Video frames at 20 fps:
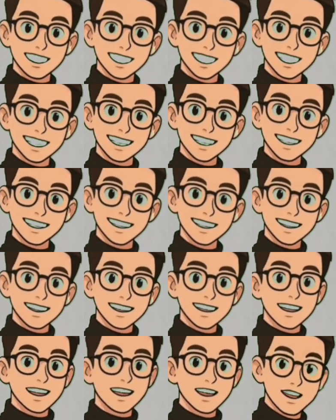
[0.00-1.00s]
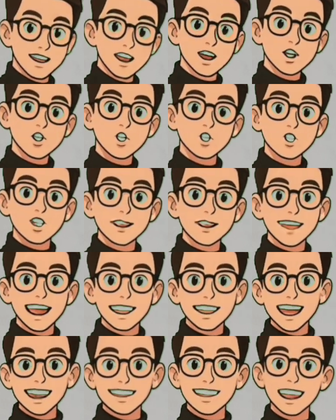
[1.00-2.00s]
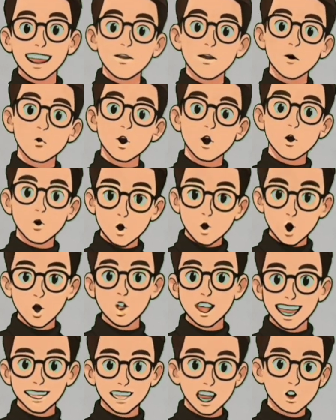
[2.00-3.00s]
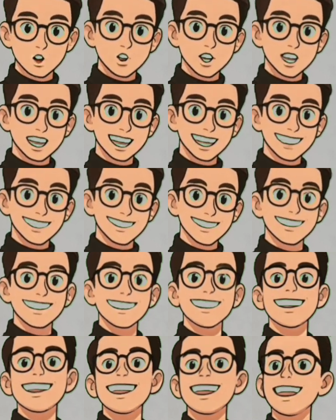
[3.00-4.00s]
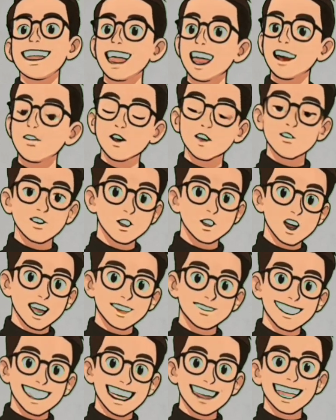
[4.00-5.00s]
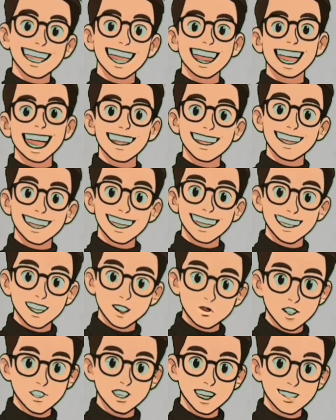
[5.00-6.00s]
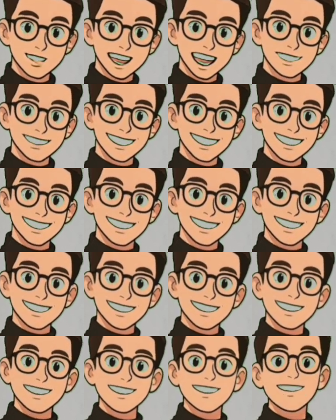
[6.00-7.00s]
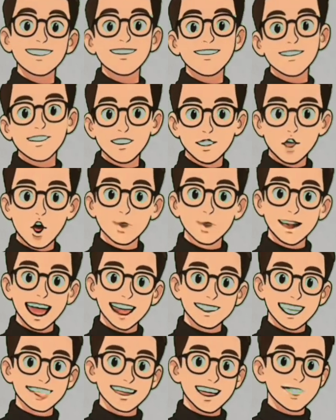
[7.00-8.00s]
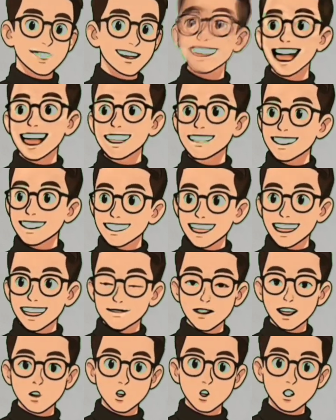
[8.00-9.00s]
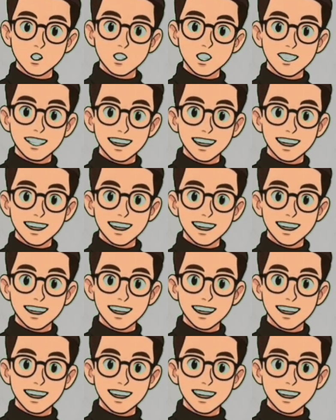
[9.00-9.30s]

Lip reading: Similarly, at your games, an eyes regard waves as a code. When the cell in your device sends a light from a fire that vibrates 4.3 times 10